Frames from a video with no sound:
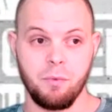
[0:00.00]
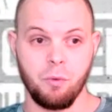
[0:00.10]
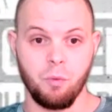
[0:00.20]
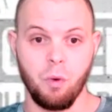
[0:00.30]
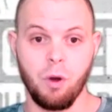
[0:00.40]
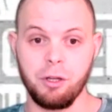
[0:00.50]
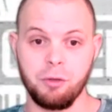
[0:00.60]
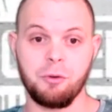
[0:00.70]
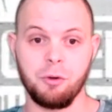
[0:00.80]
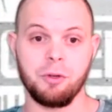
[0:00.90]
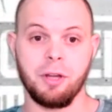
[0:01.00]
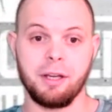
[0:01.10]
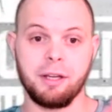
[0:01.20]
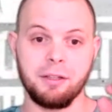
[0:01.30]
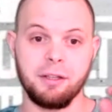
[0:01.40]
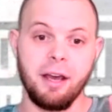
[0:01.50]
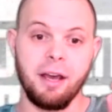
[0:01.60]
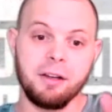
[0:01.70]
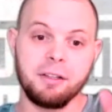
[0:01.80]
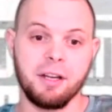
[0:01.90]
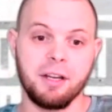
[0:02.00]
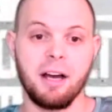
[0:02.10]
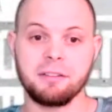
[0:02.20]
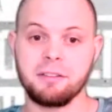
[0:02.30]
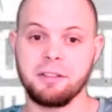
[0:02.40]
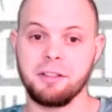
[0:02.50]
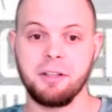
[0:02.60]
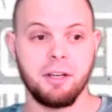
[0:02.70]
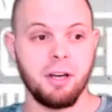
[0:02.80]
what are you doing? Like Eric DeCosta